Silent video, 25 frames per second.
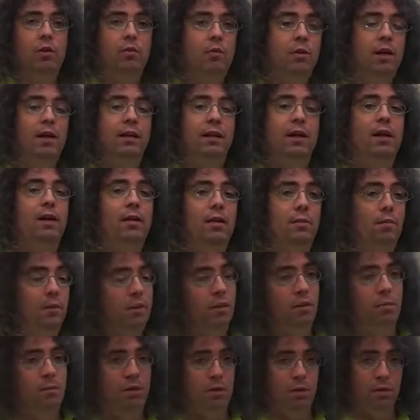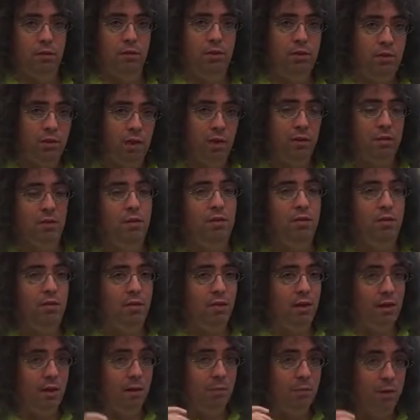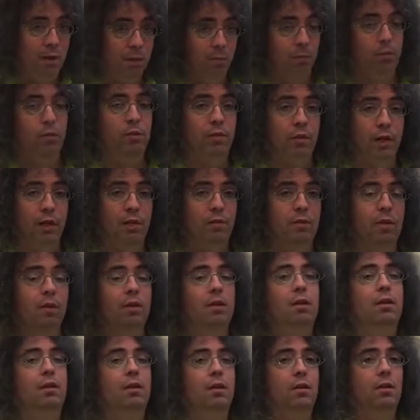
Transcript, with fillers: Right now, I'm in the middle of a sentence that I'm improvising.